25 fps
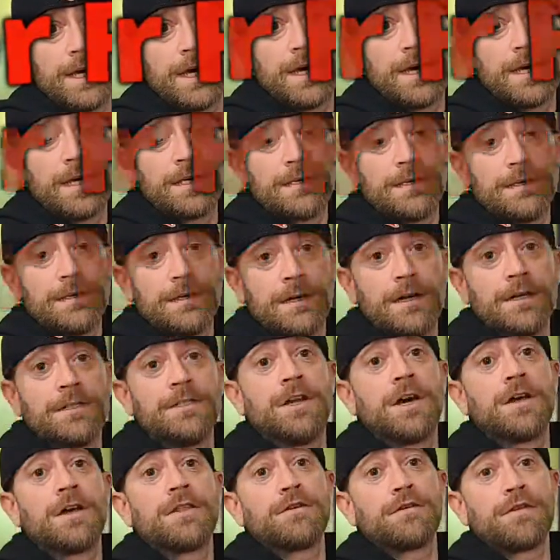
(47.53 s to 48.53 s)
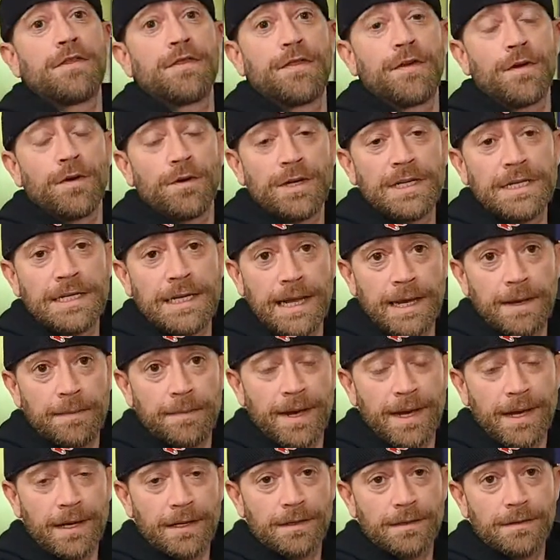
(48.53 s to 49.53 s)
get another 30-day
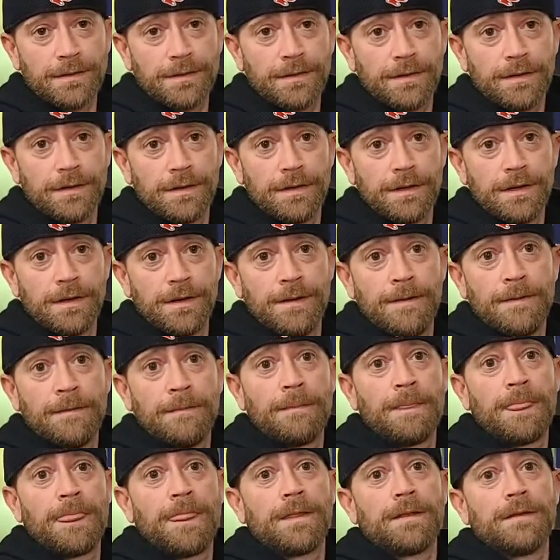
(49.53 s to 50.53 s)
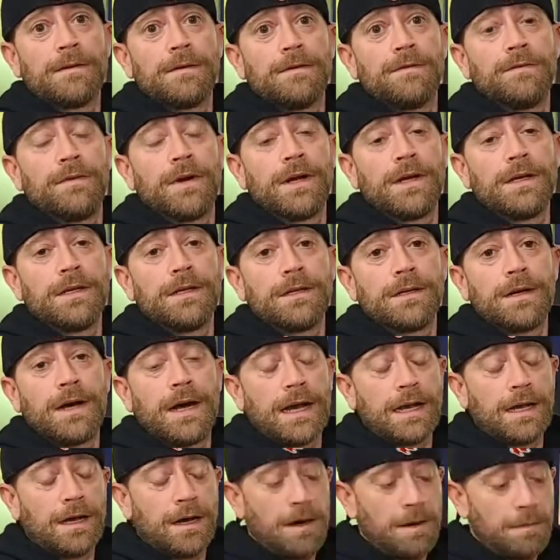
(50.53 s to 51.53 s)
ban, right?
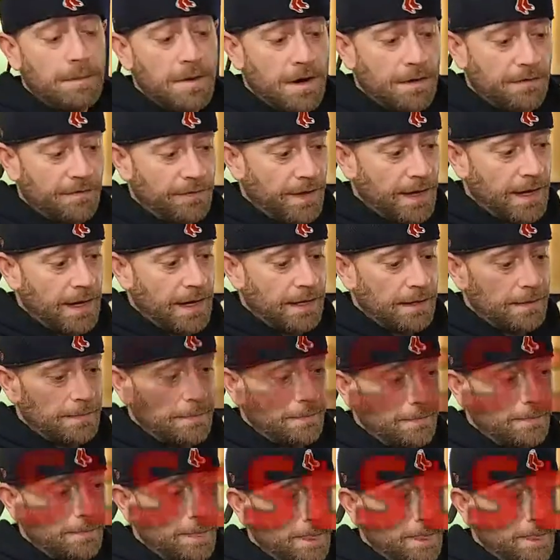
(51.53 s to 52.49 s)
I come off that.